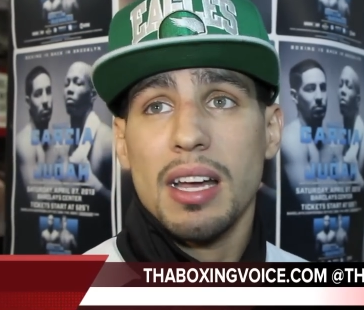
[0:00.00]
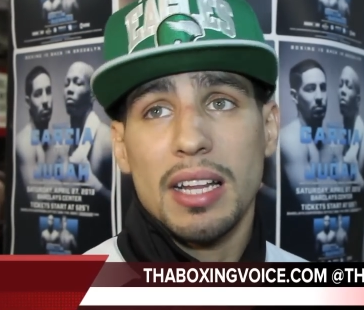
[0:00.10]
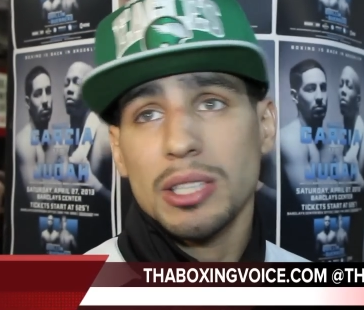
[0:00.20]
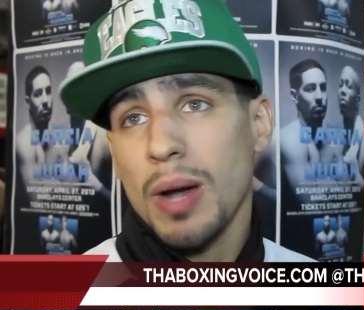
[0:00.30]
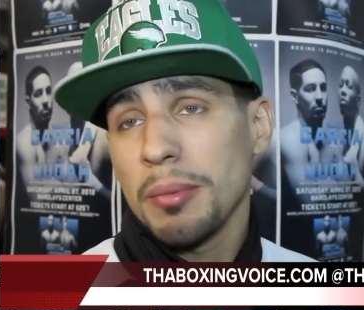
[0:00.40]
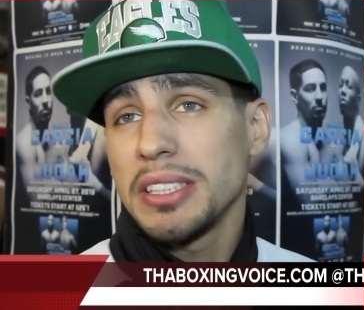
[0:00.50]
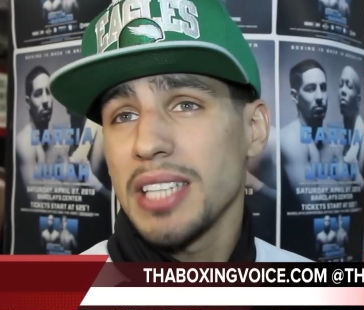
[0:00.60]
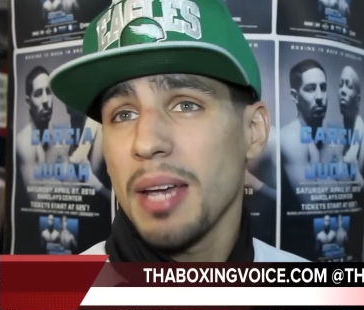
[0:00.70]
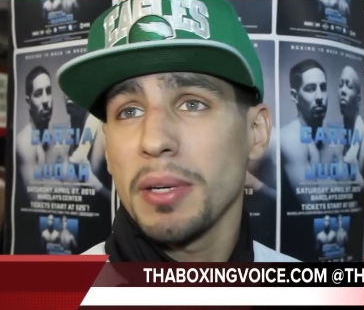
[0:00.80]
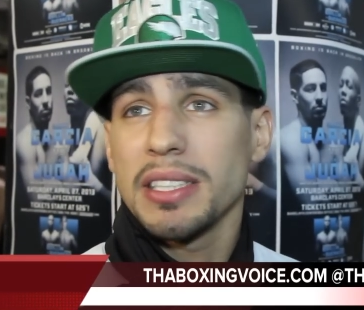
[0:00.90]
Speaker 1: That's why I'm the
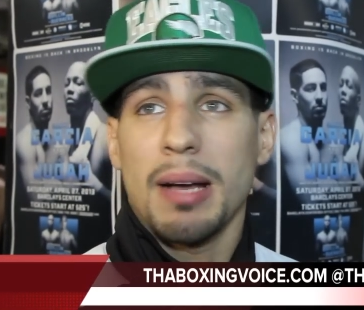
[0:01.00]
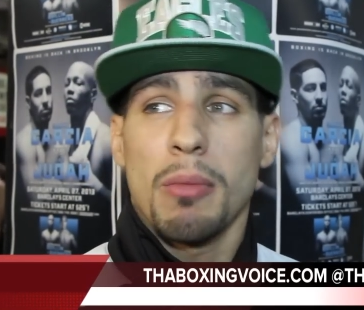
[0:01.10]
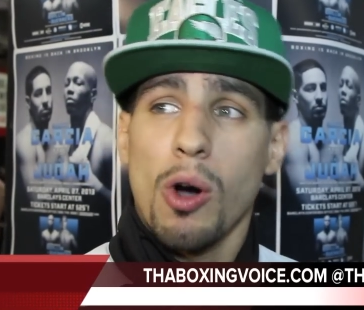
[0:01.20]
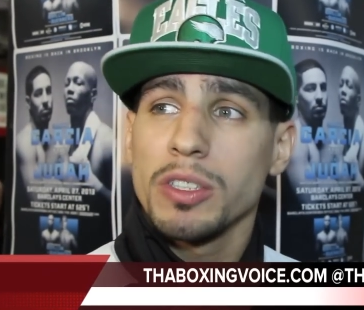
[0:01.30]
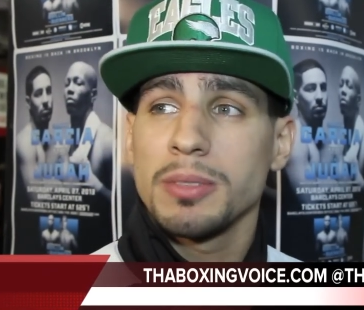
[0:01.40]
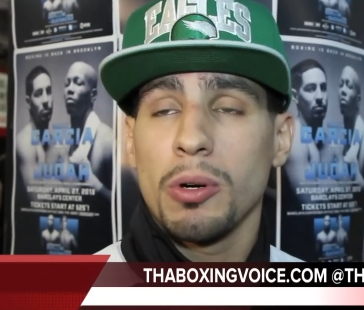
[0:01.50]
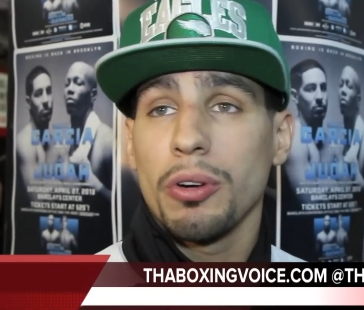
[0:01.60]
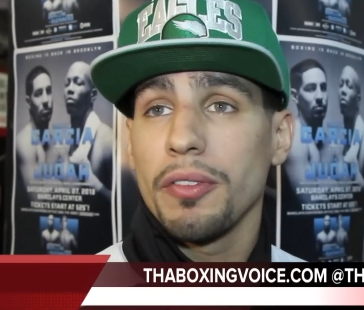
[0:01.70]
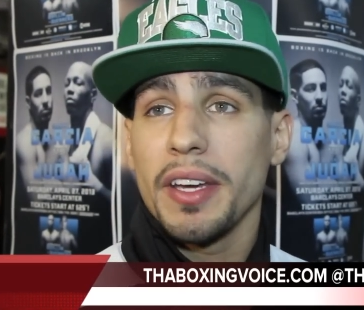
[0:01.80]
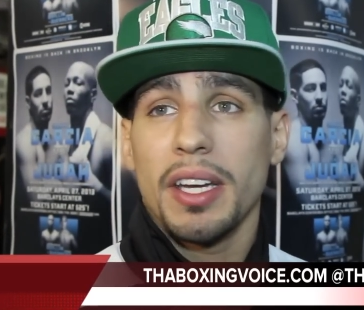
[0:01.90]
champion, because I'm always
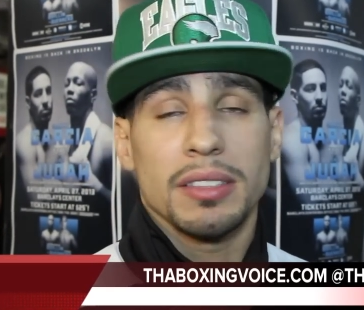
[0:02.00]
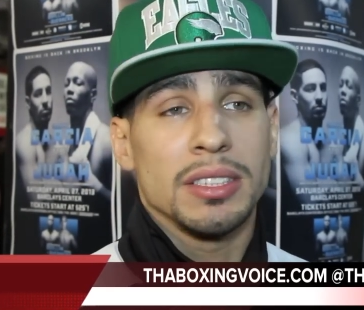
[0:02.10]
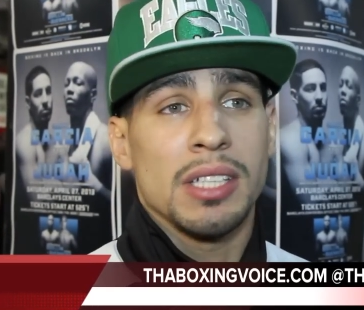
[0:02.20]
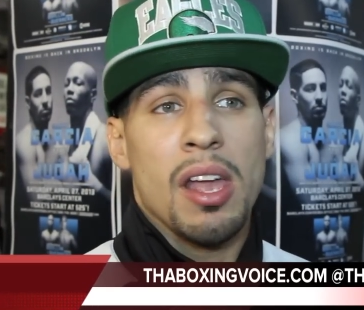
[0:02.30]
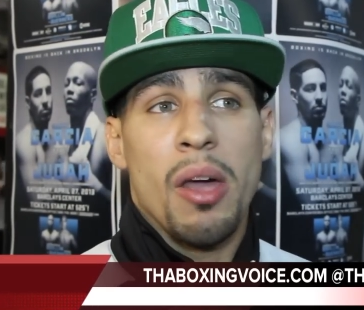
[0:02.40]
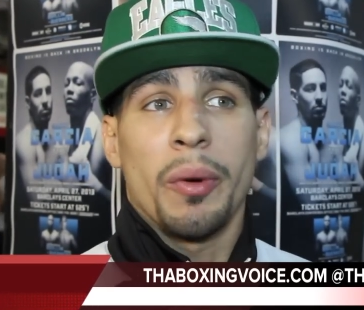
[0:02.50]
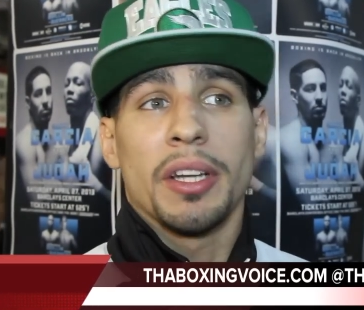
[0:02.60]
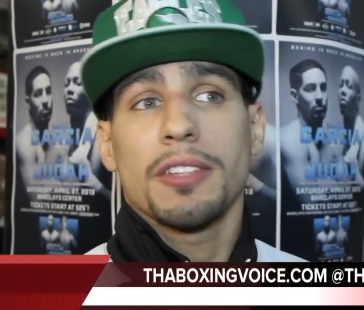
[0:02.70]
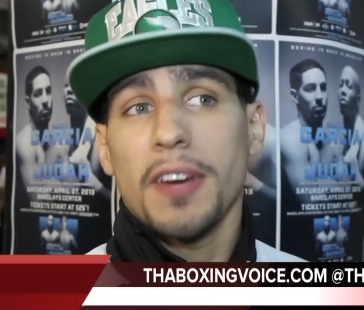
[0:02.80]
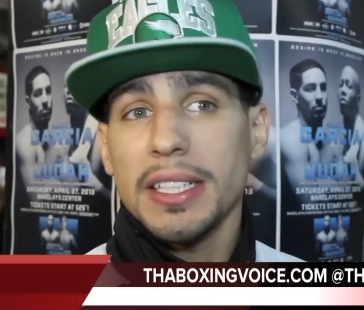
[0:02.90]
motivated when
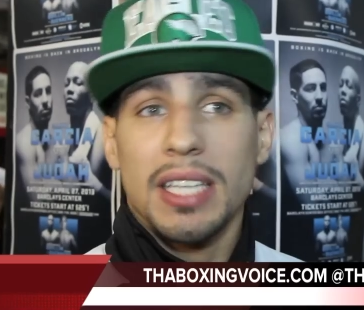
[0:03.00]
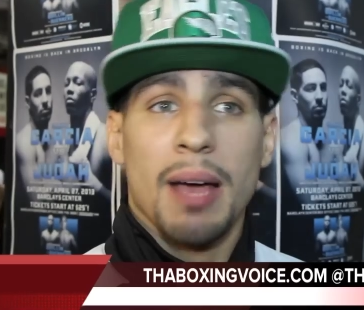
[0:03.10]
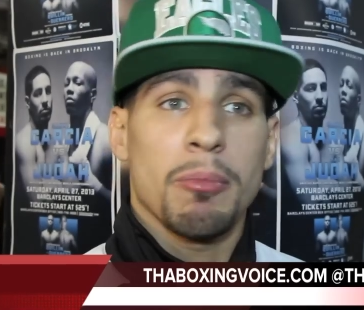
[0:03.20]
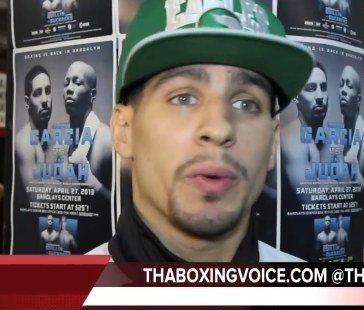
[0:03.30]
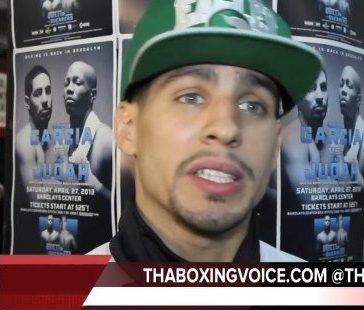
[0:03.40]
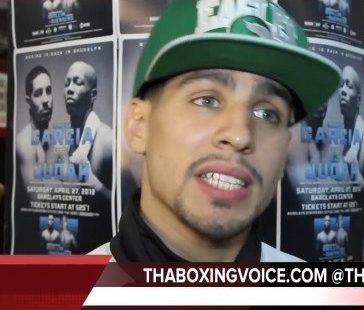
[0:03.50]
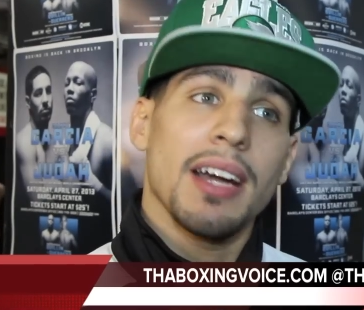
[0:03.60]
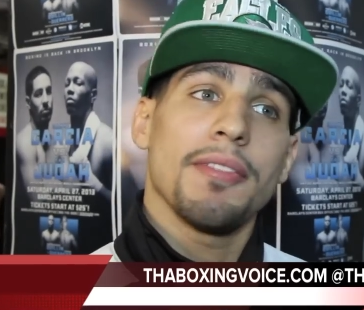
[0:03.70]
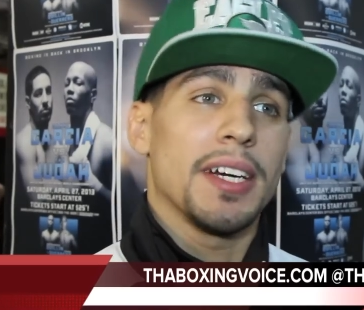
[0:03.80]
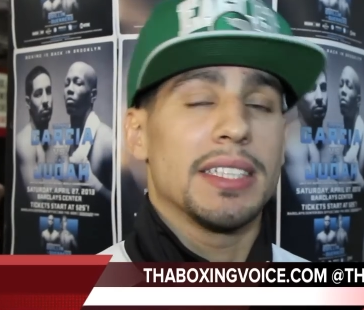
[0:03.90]
it's fight time and when it's
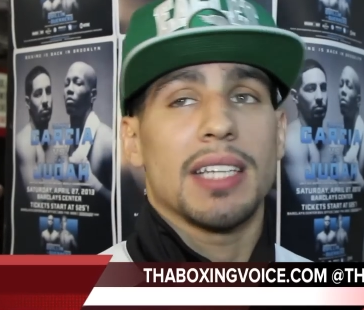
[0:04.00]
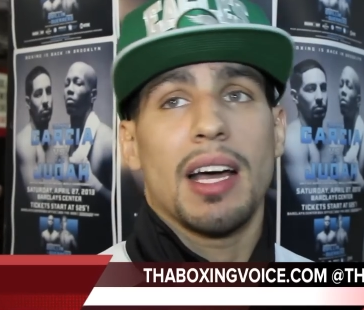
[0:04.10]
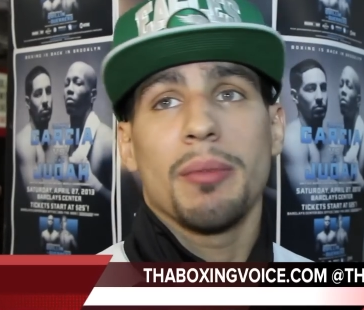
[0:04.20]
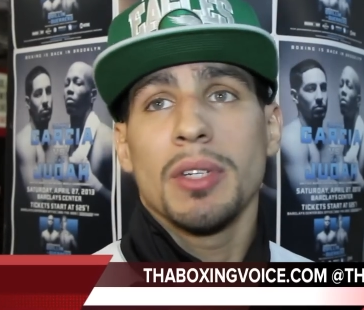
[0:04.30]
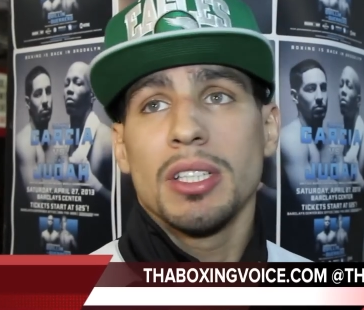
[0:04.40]
not fight time.